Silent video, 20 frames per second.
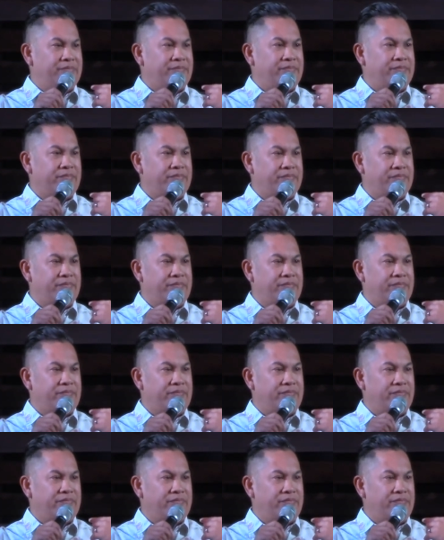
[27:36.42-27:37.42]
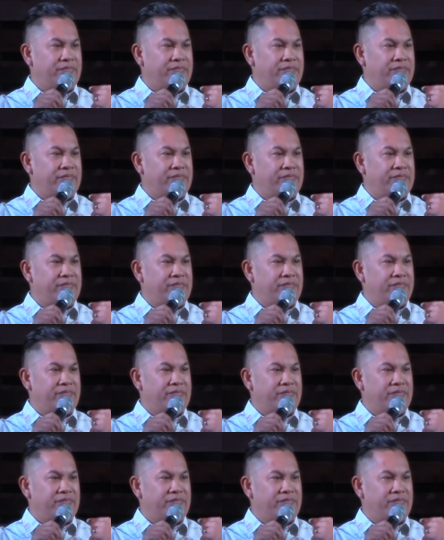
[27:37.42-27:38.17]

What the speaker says: No one is speaking in this clip.